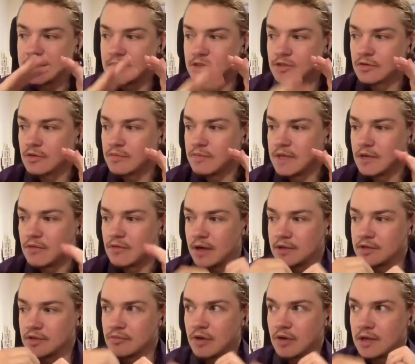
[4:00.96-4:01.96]
took me
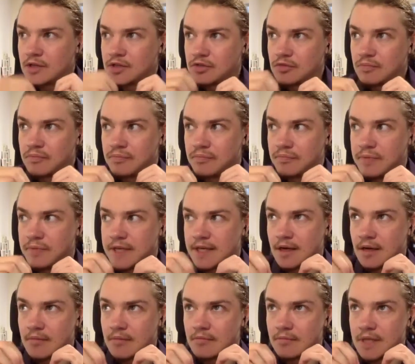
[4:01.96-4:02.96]
quite a while to
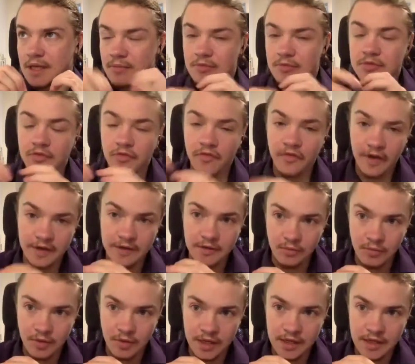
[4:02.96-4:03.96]
become able to find a
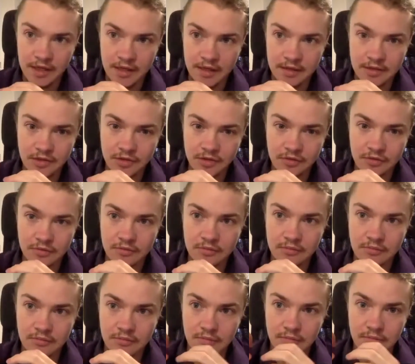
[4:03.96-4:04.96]
way
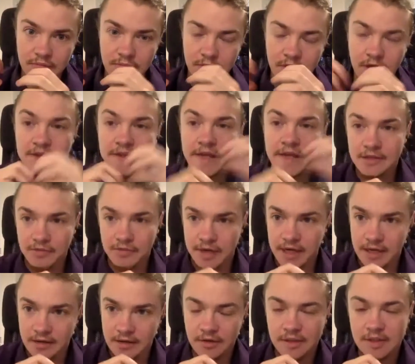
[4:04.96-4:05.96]
to connect what
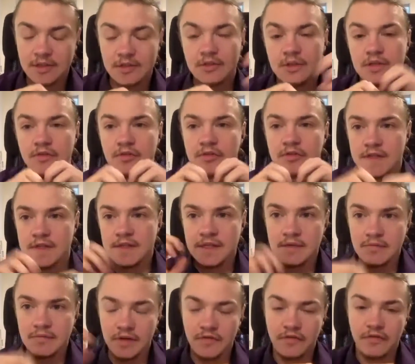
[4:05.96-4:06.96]
I'd learned in
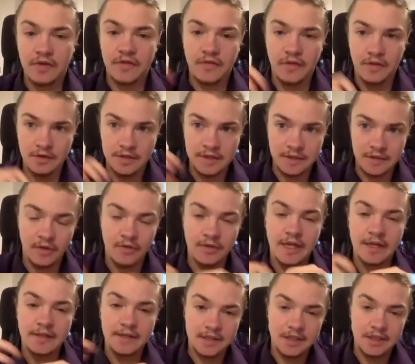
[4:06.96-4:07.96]
university with
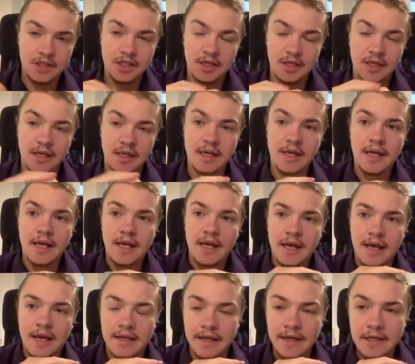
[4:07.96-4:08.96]
online teaching.
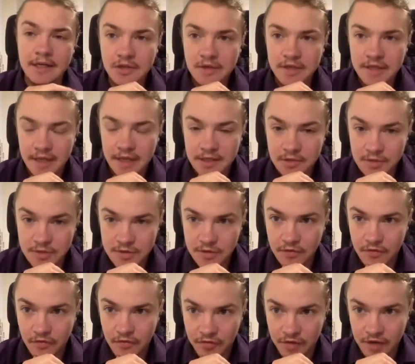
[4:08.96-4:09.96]
And mm-hmm. actually, I used a
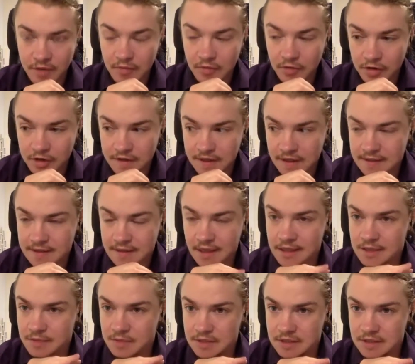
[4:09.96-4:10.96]
framework that
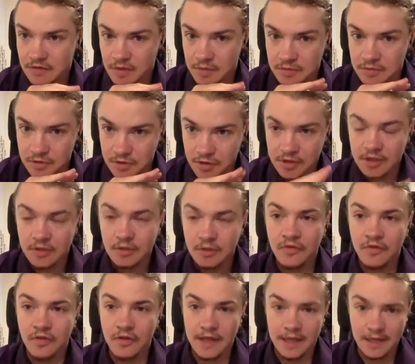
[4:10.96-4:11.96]
has been developed not at all
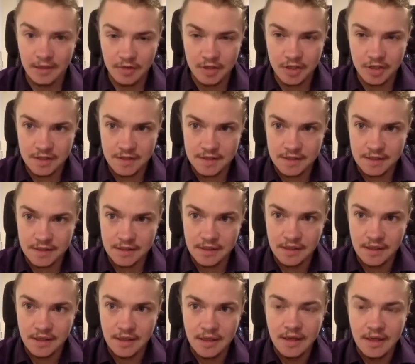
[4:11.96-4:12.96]
for languages.
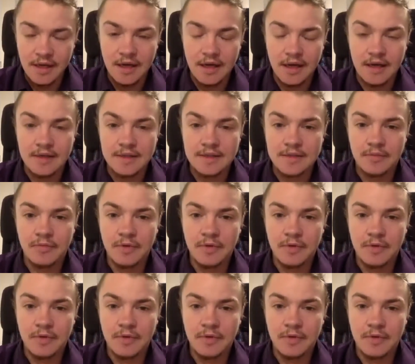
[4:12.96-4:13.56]
It's a